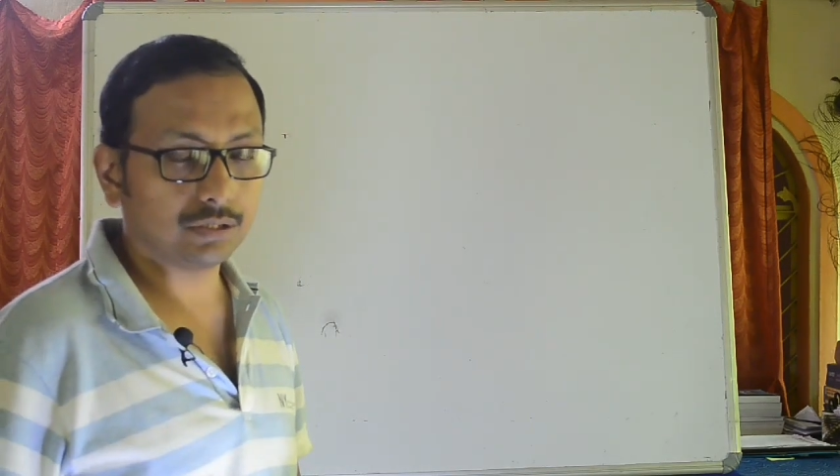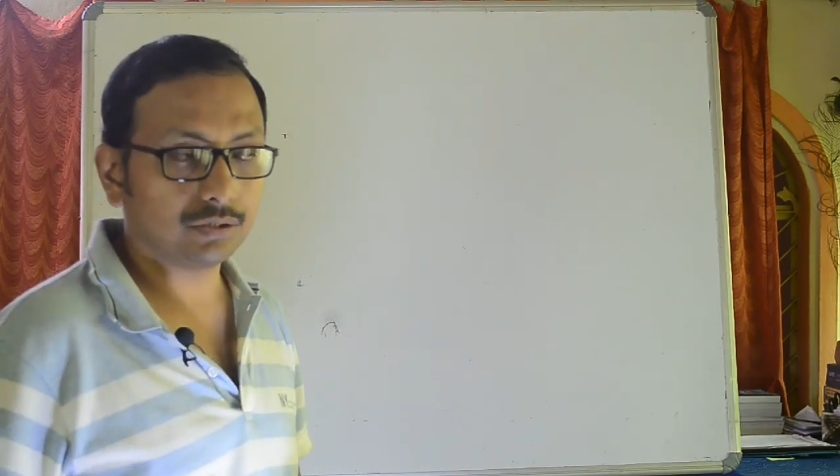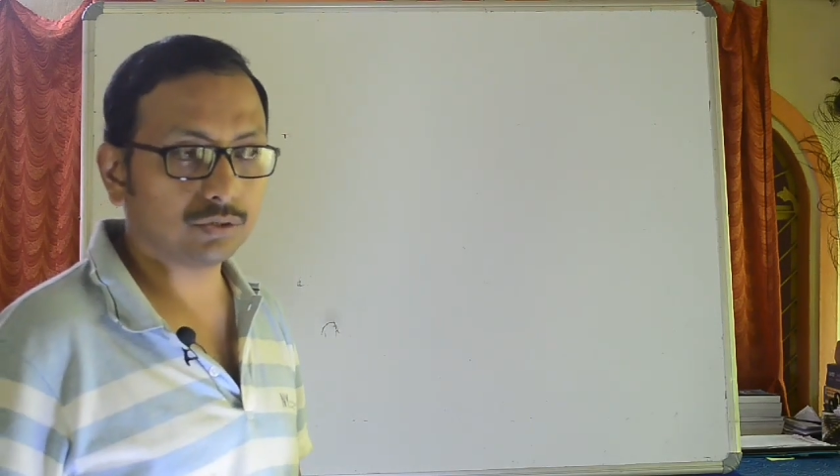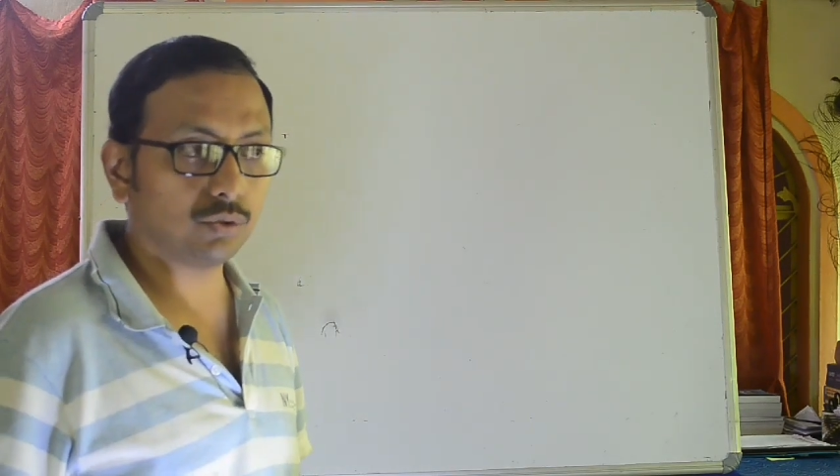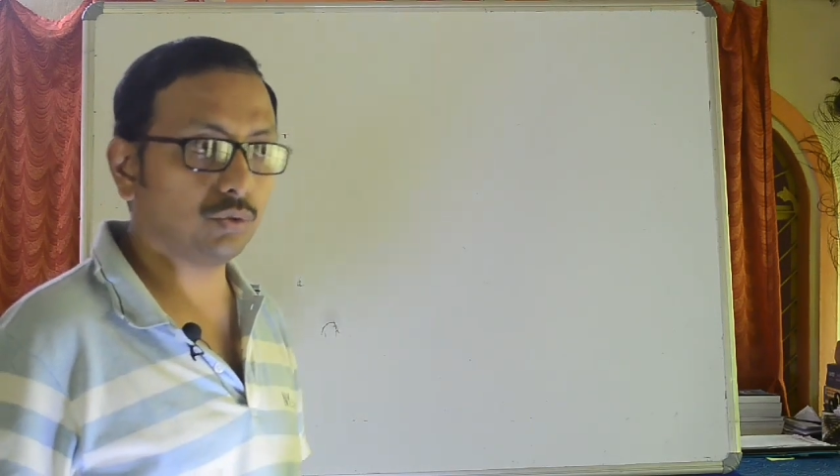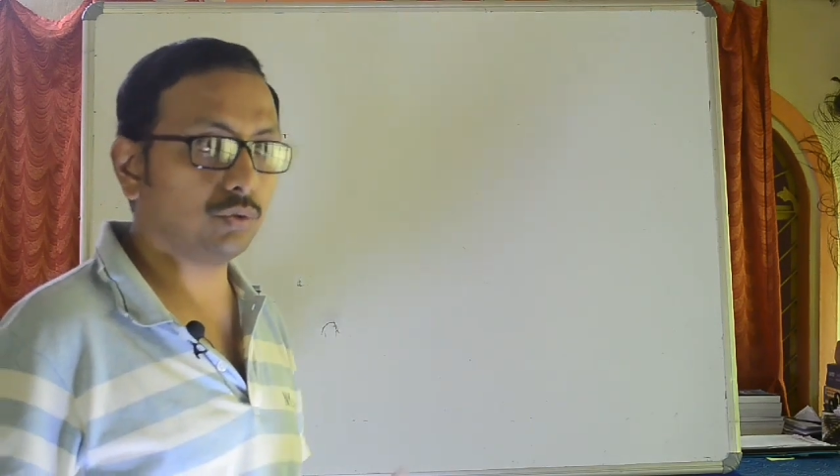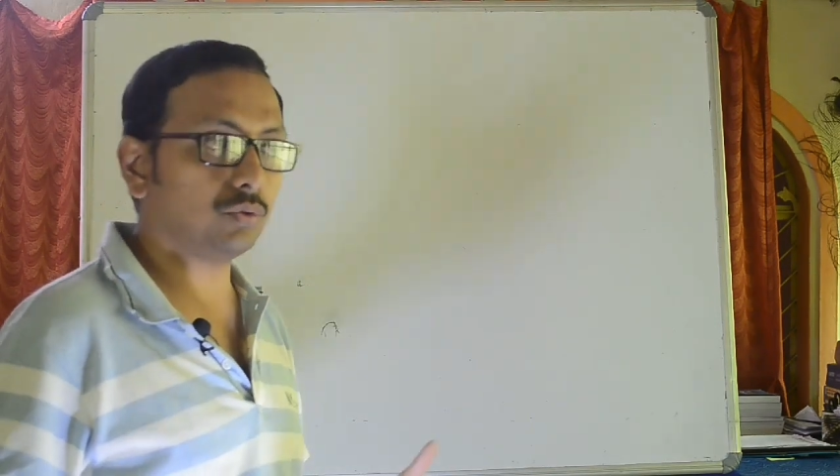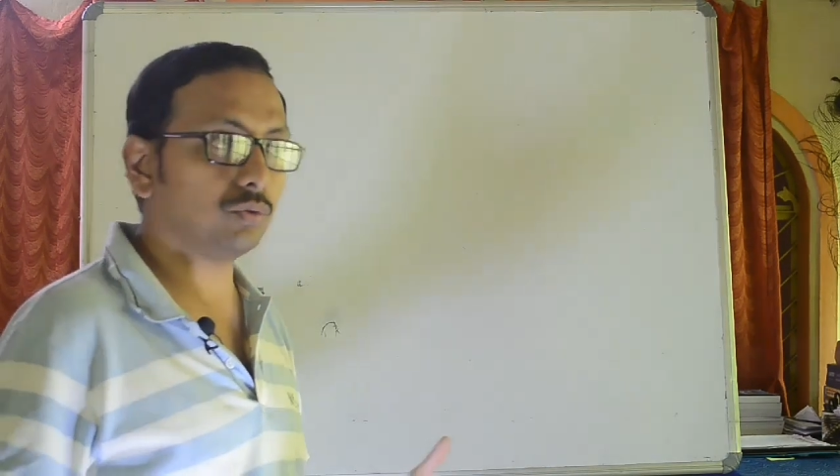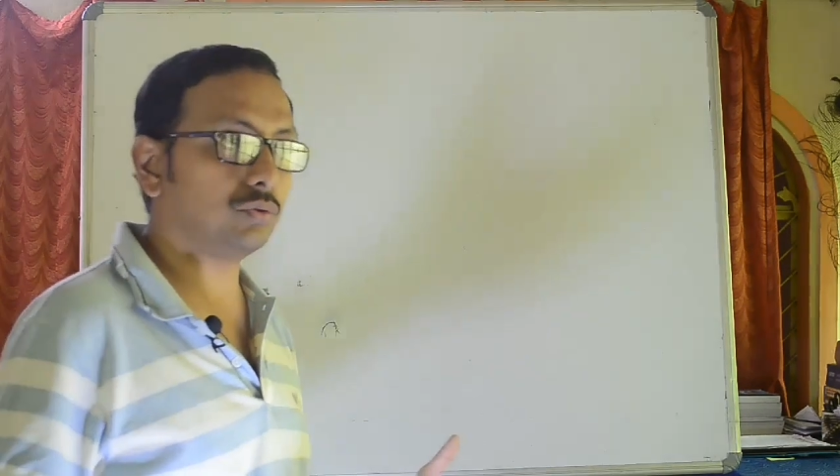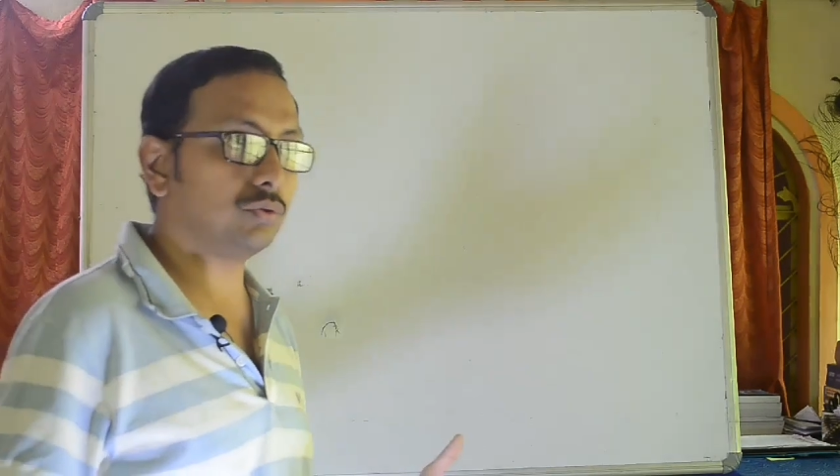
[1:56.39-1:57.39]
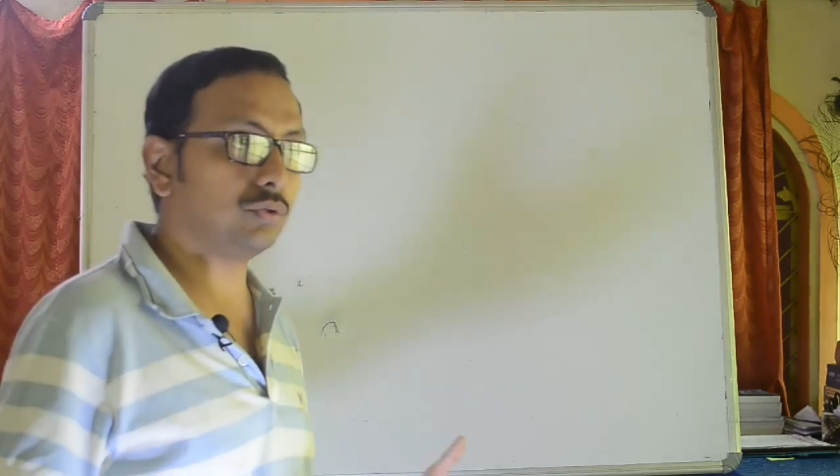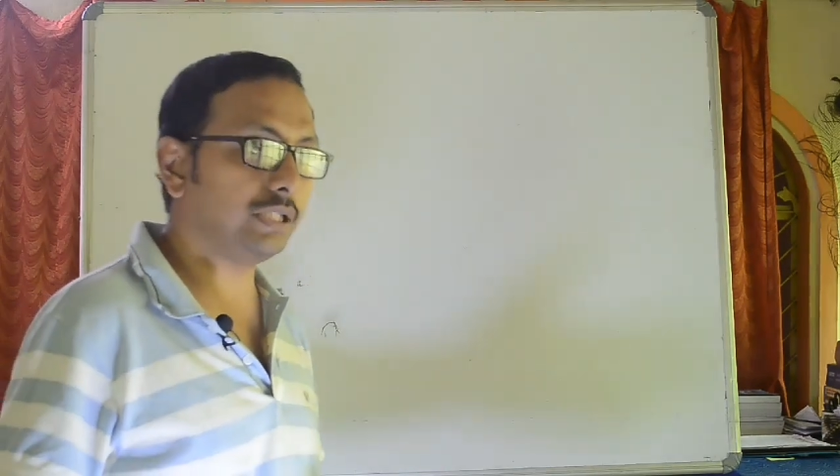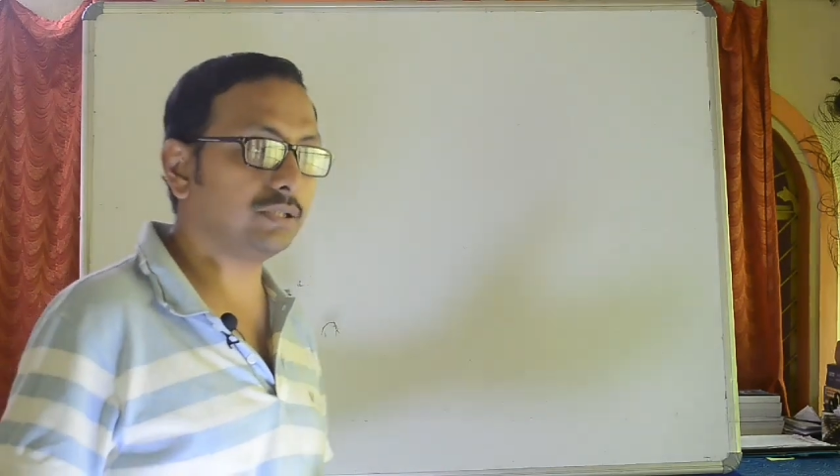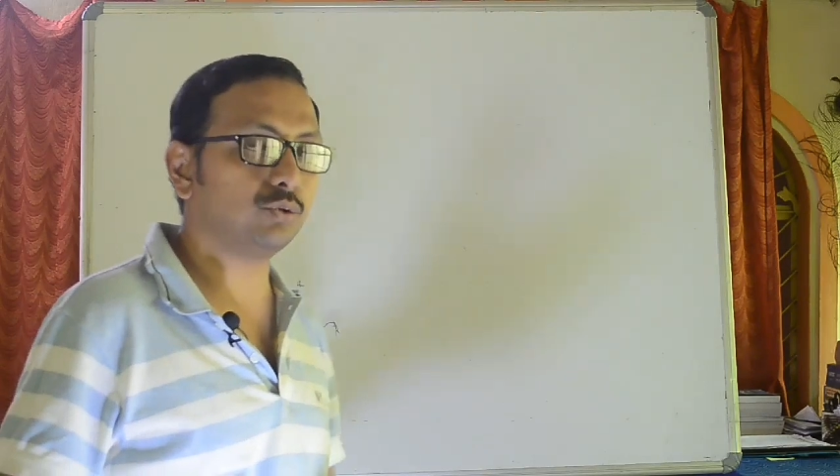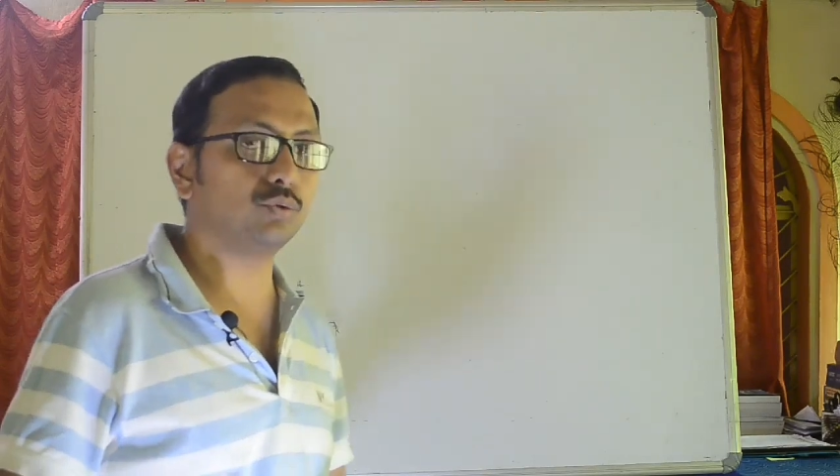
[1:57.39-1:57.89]
So
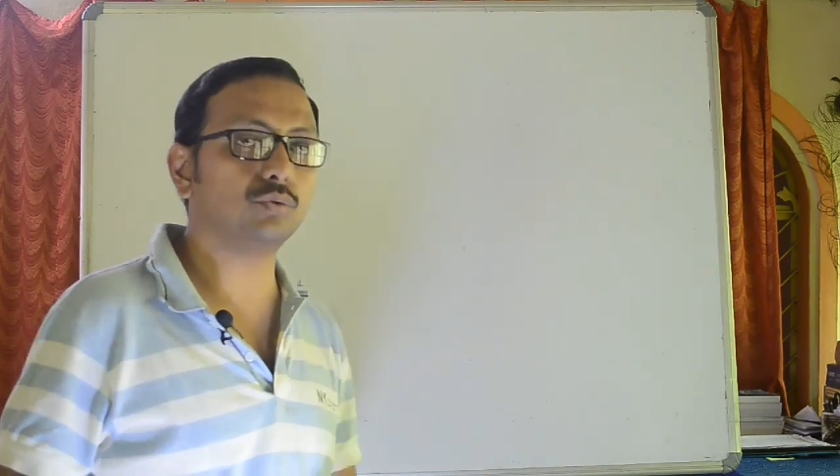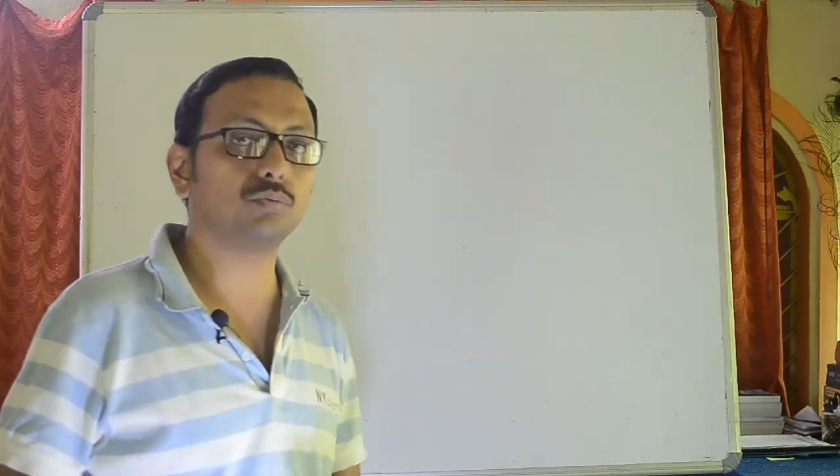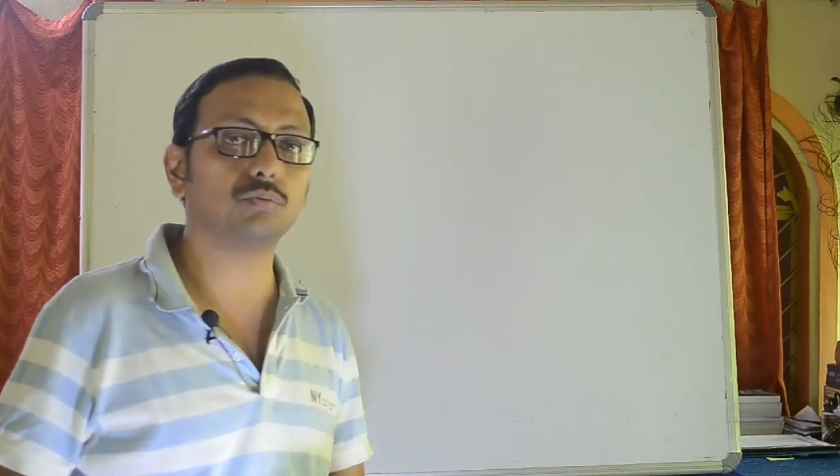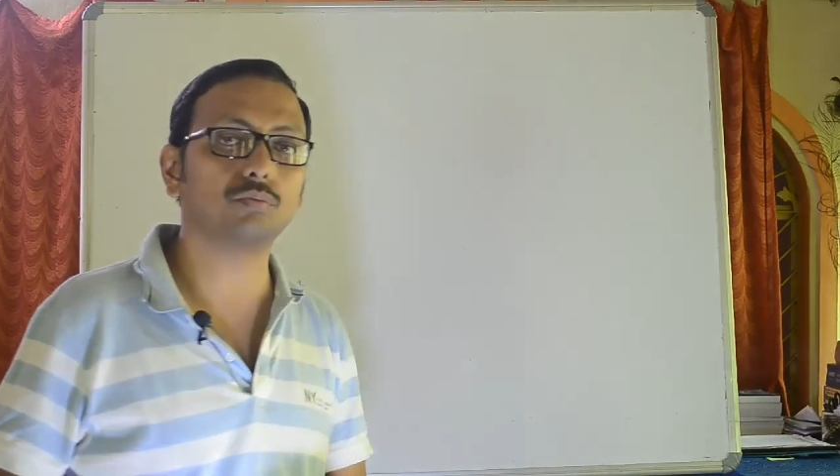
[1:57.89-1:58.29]
these two,